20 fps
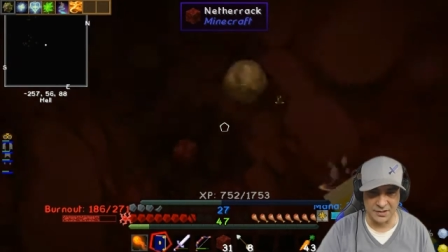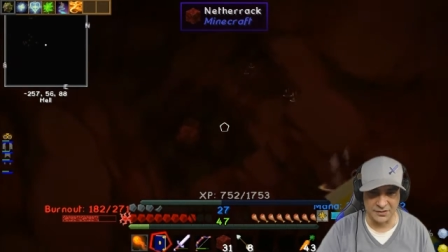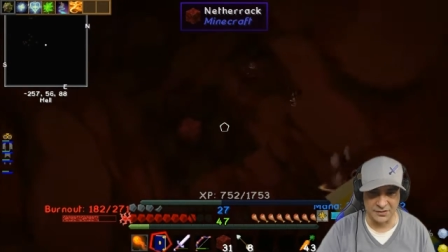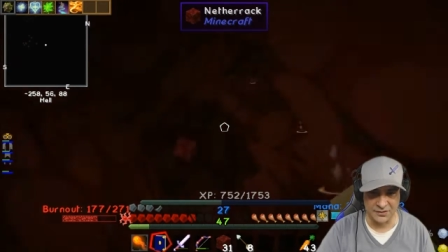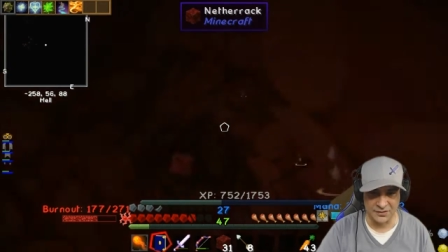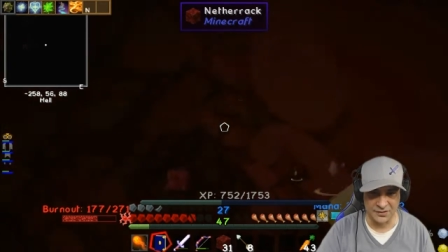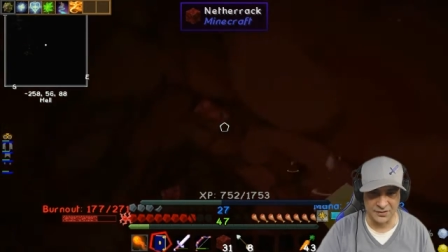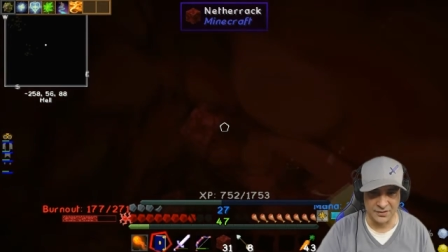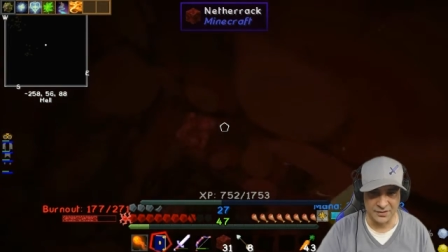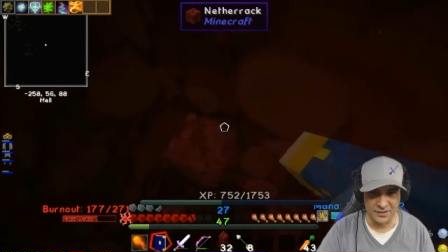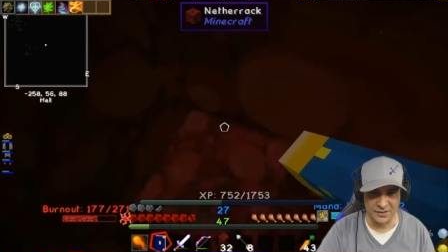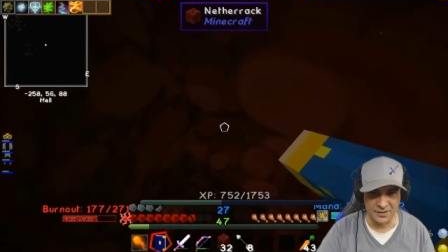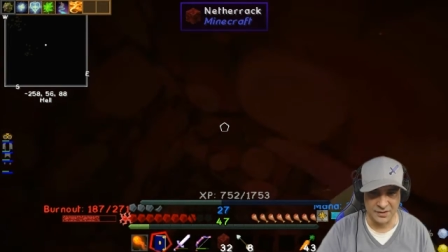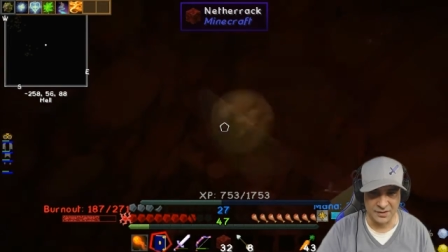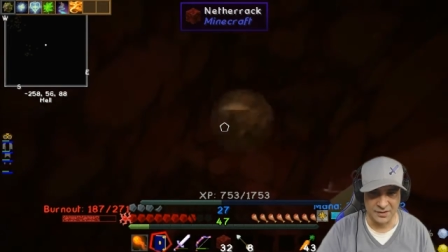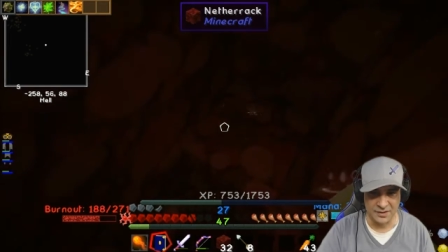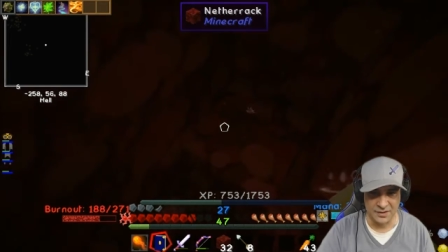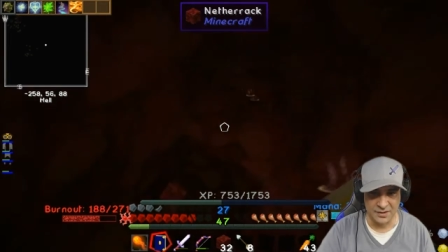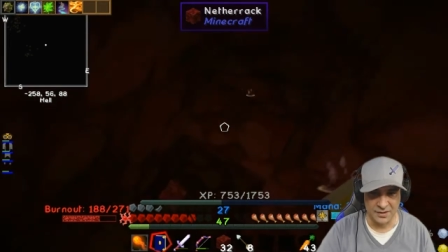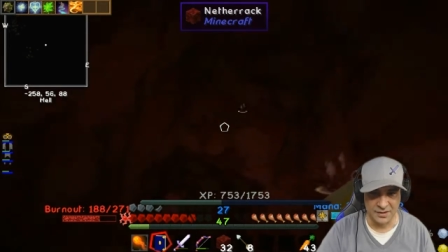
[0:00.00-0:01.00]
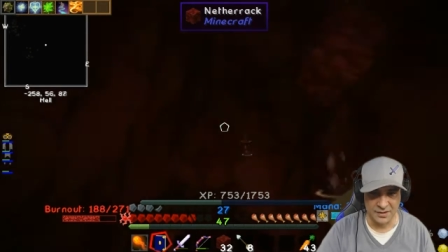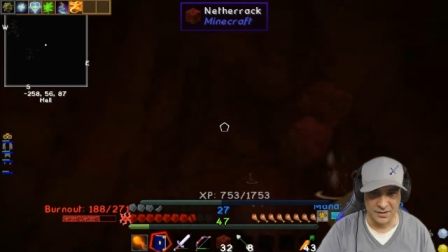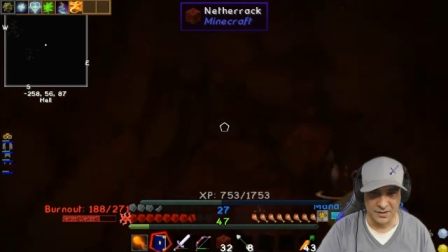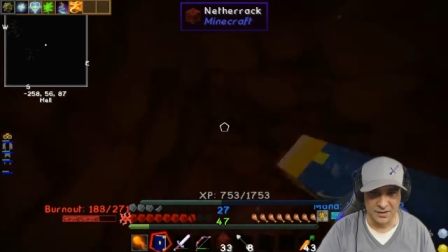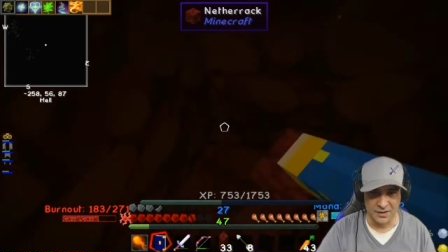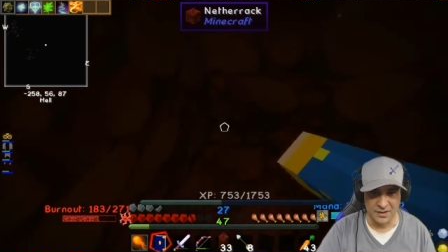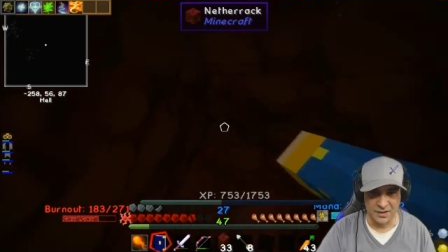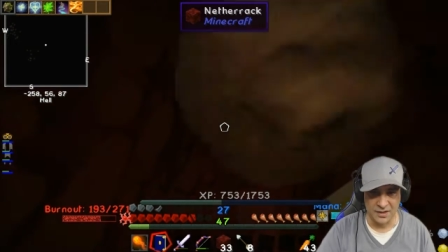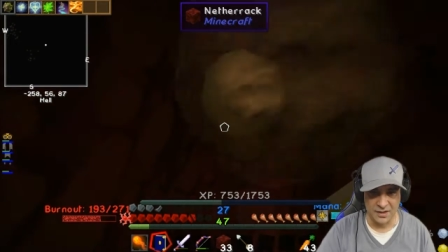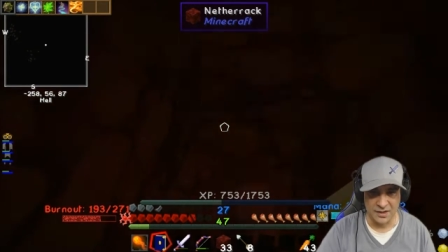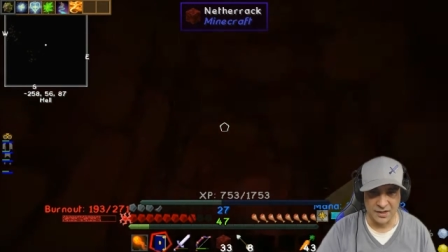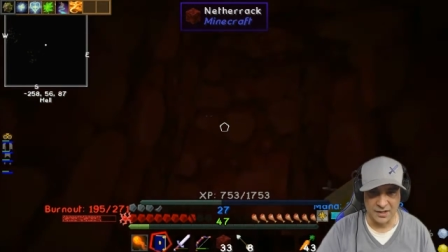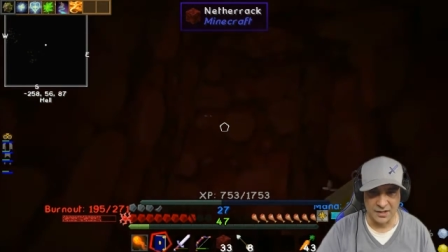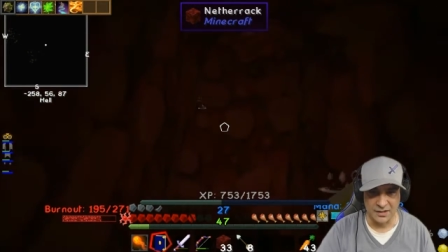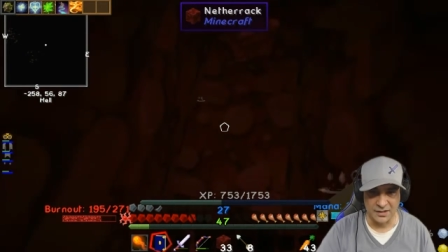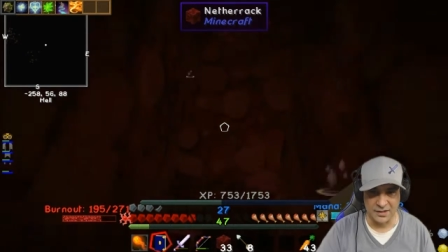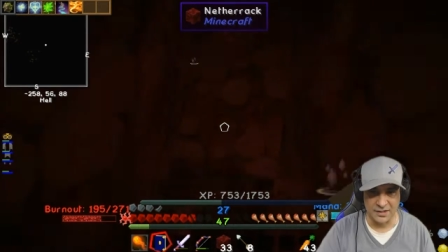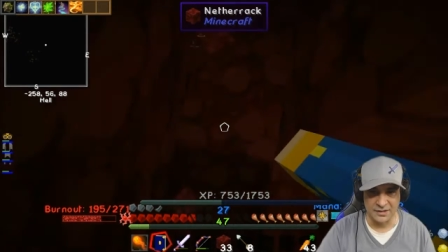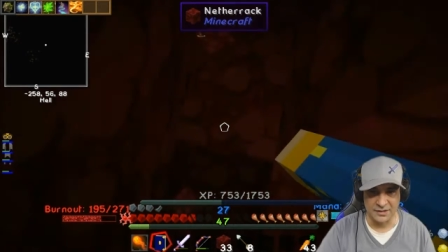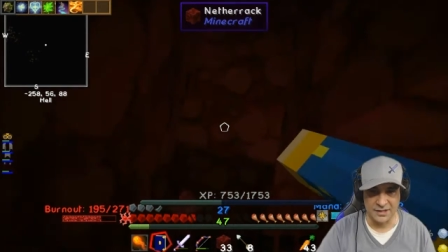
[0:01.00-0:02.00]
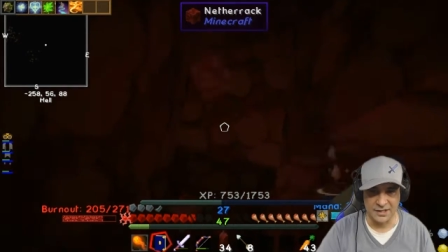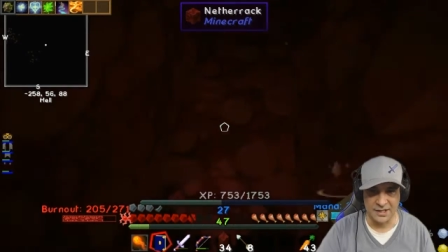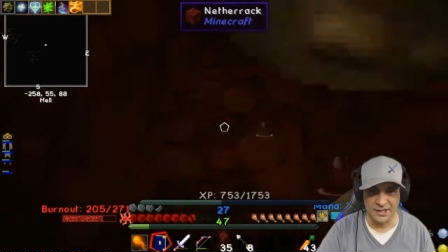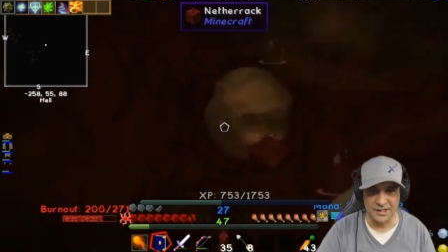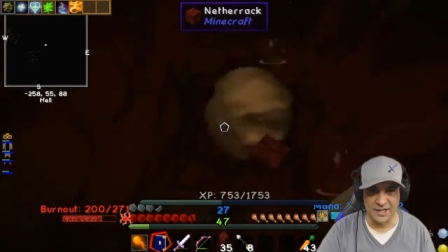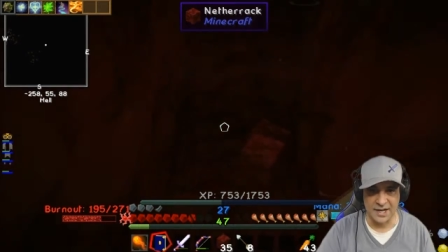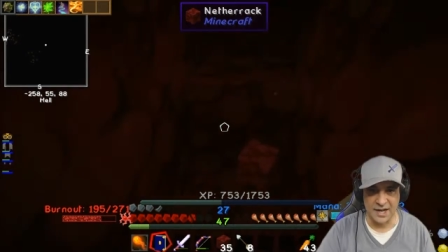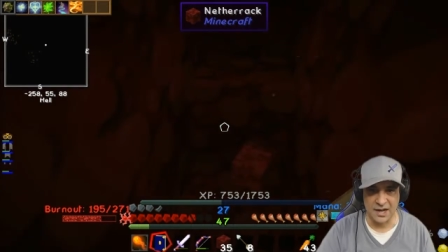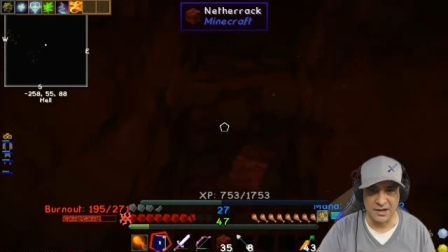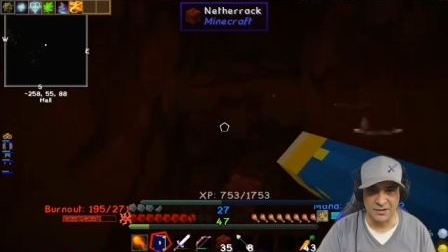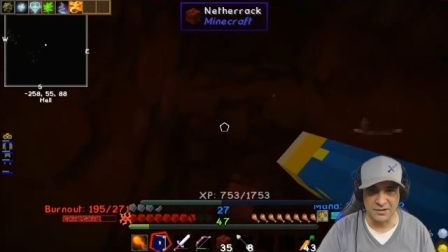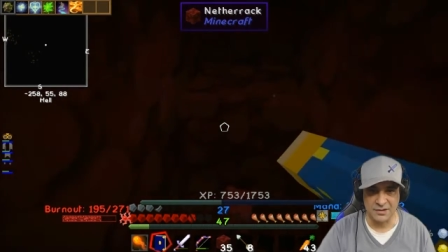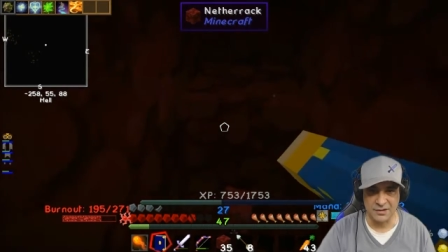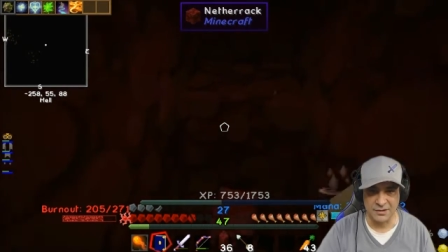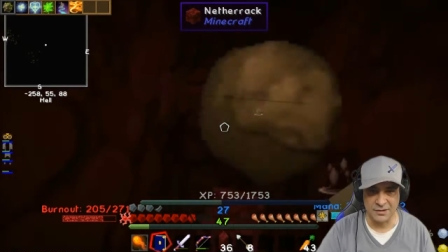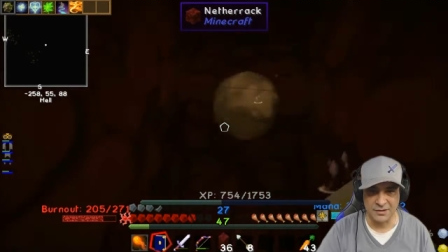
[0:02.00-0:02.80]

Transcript: us. Alright, let's get down.